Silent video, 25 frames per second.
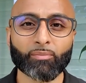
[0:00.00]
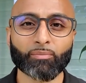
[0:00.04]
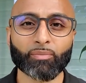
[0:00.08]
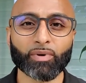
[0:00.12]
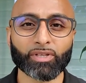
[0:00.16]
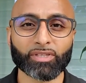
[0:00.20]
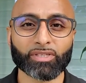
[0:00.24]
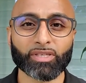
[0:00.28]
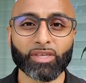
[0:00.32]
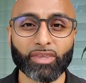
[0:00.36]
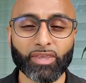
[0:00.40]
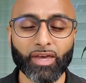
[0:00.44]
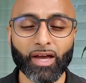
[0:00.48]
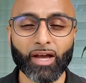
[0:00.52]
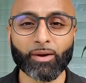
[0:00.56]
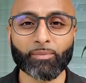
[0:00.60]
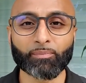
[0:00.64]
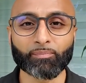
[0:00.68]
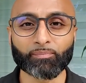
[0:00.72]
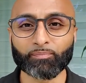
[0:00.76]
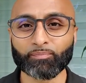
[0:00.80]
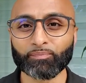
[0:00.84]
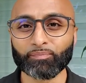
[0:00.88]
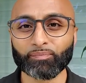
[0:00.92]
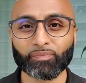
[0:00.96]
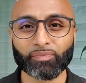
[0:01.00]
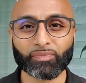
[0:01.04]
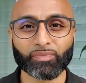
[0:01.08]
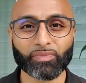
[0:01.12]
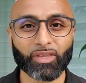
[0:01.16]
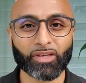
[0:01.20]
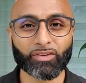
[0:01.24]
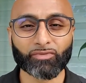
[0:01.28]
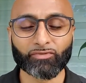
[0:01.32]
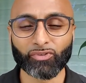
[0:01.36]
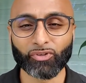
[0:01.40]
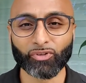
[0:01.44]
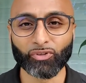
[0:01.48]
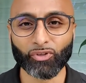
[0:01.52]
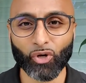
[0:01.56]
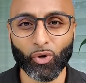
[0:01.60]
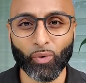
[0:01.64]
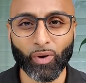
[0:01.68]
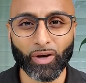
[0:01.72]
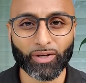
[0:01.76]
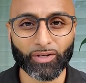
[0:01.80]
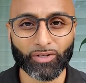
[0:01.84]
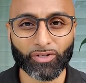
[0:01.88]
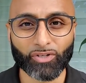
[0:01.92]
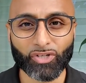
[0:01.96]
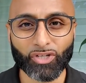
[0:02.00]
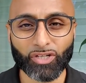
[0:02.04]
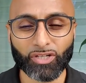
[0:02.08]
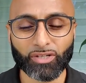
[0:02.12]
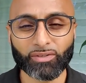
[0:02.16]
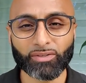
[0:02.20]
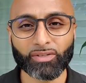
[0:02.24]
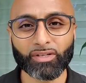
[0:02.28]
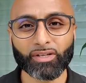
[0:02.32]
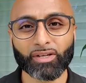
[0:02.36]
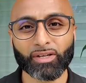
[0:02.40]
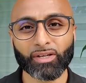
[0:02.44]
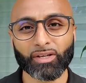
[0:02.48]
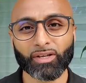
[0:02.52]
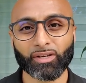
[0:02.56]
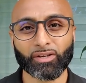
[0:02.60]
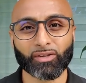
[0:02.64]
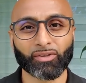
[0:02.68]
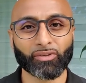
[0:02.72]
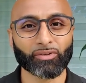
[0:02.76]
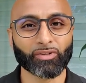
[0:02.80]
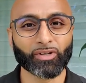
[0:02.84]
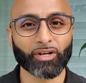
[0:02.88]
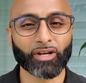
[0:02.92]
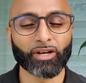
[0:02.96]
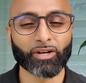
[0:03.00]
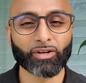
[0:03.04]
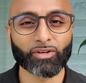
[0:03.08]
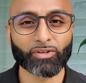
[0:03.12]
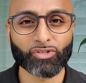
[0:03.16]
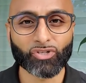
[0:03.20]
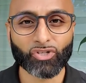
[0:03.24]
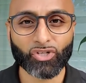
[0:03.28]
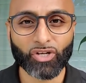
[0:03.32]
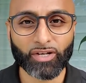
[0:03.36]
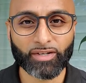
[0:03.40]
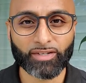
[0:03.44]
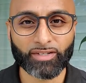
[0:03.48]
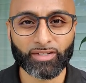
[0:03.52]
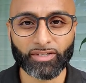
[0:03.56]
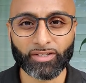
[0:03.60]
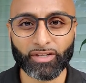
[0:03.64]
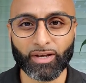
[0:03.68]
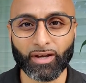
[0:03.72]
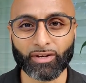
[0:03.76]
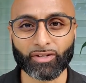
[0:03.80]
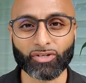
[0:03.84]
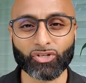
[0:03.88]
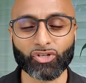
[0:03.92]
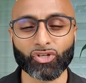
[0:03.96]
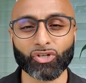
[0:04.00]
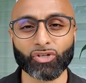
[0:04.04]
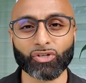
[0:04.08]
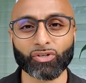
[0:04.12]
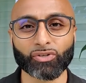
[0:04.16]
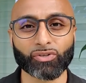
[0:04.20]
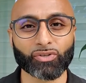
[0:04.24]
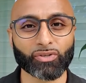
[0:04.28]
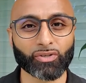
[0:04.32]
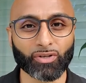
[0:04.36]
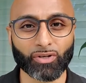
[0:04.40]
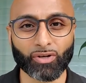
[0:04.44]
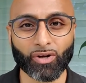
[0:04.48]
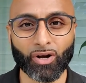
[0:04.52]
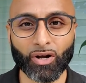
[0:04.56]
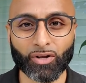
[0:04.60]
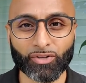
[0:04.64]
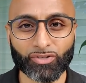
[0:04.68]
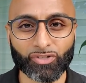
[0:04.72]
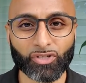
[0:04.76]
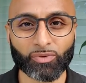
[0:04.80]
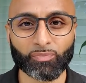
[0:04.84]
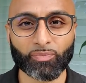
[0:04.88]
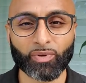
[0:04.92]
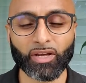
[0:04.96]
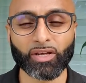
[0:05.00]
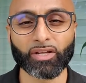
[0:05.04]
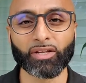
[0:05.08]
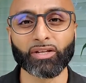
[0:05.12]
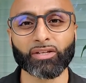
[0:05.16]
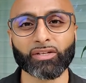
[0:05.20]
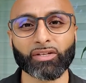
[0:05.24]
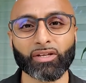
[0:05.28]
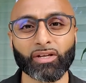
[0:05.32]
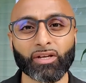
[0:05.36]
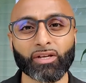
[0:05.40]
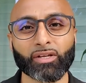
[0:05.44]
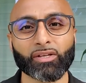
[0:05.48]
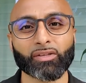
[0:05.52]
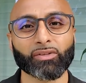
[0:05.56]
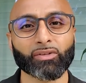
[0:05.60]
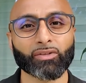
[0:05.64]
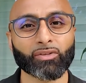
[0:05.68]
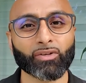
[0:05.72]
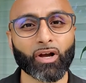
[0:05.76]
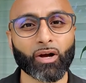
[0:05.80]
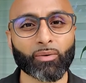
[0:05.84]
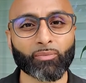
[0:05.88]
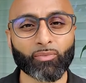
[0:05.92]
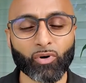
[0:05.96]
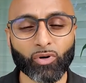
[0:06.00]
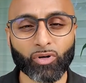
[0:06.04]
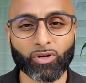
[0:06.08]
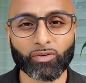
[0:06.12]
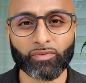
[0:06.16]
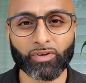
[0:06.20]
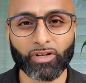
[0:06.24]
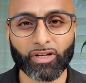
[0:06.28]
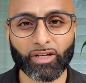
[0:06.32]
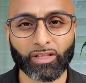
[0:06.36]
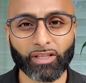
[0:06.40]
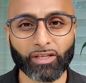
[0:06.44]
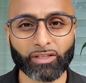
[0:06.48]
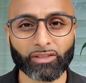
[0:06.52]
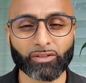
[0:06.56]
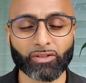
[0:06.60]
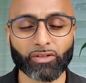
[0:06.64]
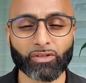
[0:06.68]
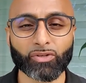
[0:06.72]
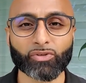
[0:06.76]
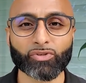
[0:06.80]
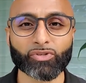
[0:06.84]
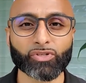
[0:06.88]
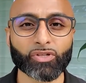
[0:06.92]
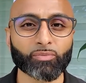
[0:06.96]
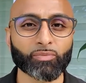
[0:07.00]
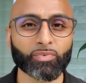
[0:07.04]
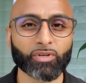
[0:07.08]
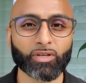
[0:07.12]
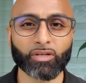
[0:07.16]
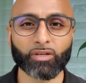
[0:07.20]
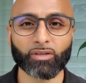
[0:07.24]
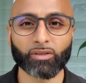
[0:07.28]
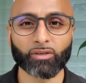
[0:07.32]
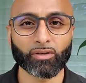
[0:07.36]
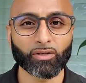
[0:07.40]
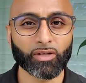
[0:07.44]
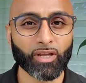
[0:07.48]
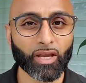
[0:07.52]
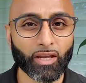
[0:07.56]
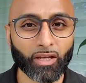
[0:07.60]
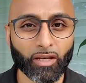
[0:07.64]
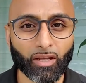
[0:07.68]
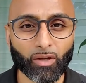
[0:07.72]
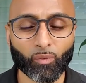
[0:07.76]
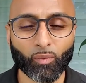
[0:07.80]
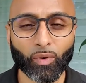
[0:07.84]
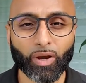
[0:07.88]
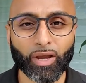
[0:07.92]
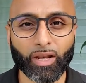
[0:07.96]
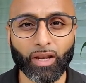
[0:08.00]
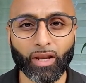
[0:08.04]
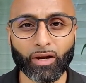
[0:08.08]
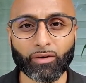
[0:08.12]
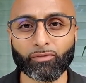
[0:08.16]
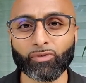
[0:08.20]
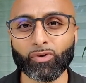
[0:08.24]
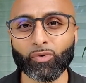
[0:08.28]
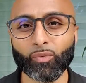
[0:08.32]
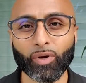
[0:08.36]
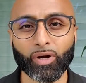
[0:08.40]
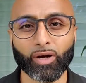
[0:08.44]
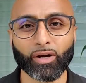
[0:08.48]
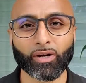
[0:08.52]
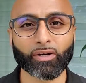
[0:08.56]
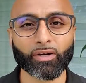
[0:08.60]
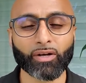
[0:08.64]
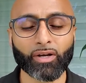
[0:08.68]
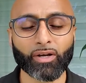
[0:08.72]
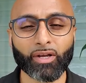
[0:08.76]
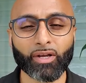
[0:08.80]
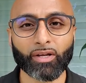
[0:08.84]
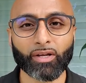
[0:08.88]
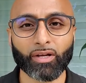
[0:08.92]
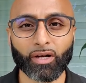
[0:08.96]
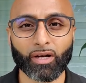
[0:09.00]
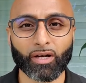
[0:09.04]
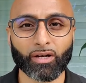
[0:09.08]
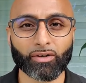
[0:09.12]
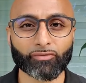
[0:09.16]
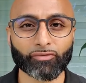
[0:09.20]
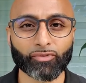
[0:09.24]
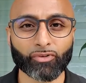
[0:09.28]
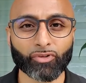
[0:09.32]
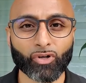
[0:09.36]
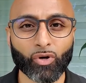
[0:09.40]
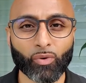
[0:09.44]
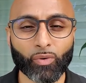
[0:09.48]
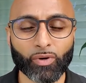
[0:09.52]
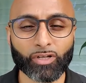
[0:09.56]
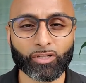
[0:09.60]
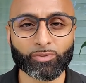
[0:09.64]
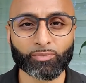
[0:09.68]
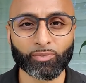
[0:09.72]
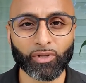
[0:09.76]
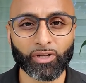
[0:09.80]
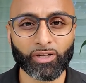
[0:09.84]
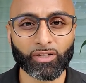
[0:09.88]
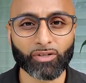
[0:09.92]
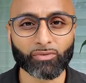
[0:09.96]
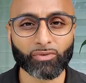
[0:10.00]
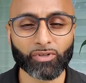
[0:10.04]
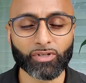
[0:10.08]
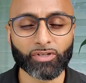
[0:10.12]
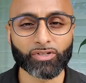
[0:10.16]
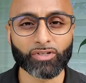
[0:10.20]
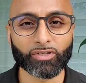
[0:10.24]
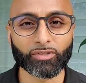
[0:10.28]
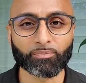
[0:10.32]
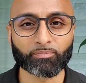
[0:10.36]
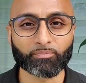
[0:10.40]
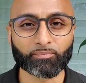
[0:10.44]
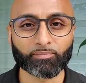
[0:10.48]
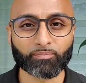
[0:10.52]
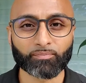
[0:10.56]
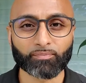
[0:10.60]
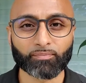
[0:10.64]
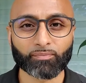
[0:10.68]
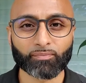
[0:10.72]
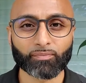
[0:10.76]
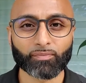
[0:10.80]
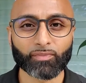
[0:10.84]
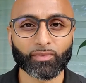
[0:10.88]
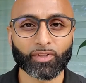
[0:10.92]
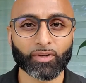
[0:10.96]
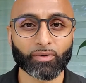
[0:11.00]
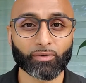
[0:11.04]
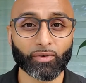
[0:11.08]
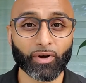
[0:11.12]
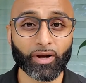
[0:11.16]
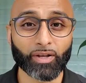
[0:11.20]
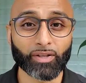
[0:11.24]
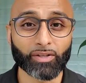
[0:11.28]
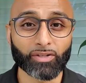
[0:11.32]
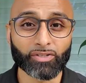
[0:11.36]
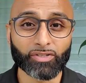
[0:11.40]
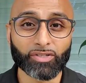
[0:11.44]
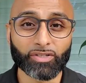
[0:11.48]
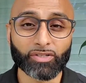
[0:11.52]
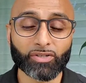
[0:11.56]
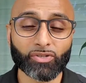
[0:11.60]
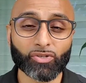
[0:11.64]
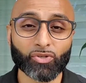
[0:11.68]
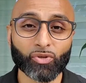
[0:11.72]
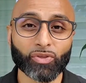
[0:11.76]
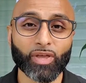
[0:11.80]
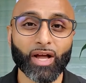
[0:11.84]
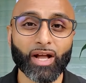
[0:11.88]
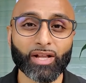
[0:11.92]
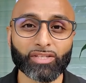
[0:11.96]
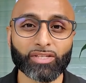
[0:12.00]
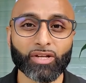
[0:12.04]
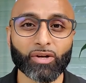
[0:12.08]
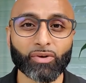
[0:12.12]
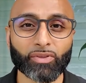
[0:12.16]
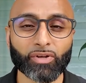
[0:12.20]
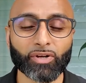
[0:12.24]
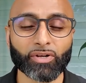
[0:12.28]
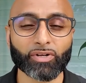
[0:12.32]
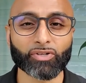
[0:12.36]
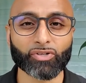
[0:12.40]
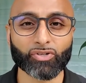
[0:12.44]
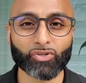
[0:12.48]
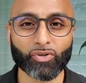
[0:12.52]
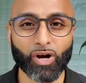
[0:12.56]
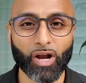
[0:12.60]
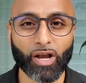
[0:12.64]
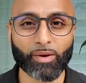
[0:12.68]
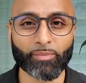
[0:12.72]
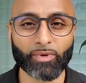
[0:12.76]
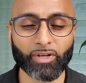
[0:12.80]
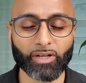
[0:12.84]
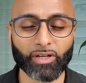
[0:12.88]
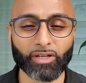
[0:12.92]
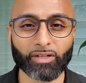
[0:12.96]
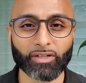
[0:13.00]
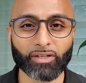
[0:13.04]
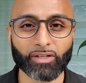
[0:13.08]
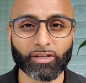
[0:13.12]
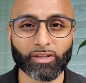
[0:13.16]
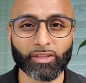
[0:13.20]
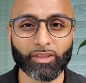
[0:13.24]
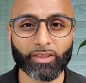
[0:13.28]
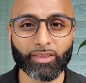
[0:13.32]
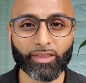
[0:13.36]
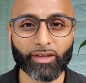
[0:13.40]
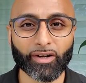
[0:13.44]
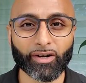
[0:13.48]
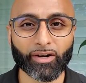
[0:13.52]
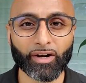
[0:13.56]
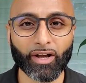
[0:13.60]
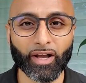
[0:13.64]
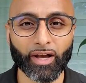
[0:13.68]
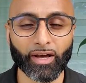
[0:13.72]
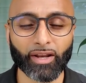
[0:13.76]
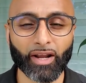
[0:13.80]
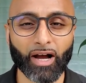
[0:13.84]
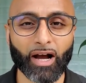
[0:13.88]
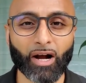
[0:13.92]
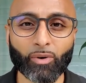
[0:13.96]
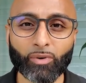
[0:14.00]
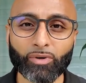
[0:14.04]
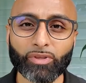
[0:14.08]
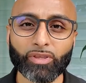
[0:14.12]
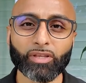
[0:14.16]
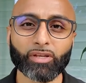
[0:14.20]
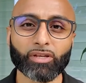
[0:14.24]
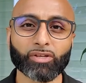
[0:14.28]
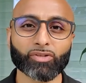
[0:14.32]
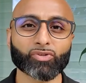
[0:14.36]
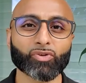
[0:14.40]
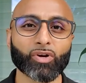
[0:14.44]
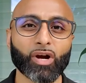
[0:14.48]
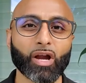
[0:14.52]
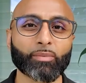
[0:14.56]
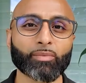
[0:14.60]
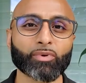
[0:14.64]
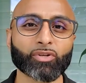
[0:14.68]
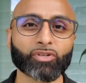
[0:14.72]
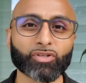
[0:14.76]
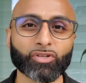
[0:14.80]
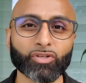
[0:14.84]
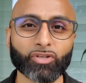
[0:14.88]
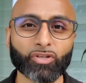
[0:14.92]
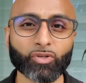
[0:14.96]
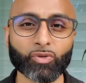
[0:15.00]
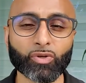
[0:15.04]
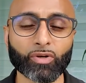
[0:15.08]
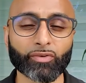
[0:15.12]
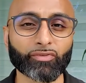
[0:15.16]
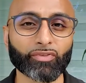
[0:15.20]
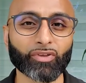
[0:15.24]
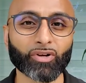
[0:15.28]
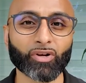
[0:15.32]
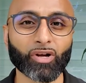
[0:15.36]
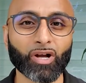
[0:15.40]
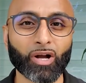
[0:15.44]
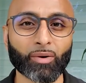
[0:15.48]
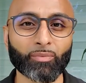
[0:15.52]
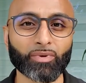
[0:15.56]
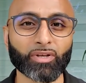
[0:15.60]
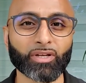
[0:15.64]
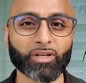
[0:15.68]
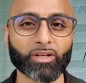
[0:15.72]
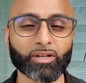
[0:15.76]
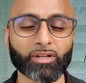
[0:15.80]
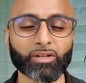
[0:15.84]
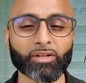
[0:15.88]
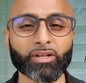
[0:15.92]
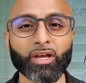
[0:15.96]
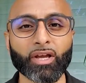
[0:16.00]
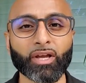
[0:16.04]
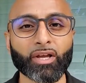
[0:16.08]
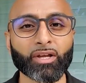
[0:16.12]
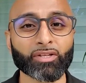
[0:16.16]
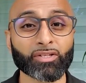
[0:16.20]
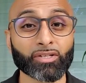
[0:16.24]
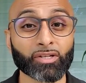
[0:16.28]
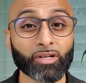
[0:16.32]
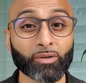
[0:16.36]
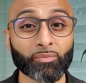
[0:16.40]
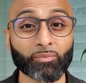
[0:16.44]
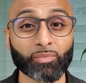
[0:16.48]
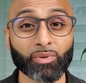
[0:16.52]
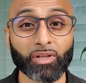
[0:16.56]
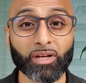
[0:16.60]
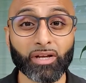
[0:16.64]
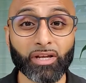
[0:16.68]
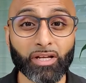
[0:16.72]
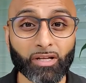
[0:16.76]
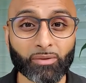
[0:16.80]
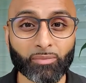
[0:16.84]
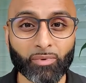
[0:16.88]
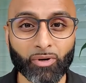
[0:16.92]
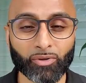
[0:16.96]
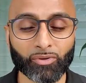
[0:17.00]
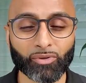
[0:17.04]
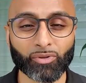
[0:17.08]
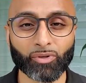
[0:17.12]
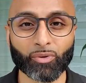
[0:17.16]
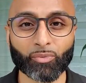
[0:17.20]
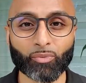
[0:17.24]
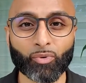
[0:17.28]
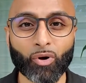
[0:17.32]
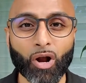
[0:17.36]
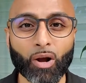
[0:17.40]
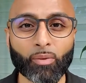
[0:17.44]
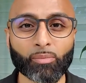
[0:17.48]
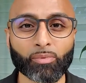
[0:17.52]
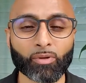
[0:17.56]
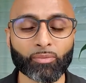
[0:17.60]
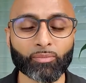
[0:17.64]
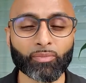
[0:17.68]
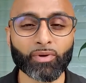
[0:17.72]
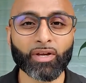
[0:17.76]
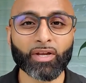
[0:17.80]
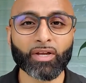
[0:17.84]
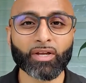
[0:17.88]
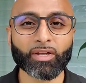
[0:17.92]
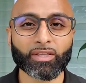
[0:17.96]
But to them, they feel no energy, their hair is changing texture, they're constipated, they're not motivated like they used to be, they're gaining weight everywhere for no explained reason, right? So that's how they're describing it in their head. How would they describe it to you if they're coming in to complain about their problem?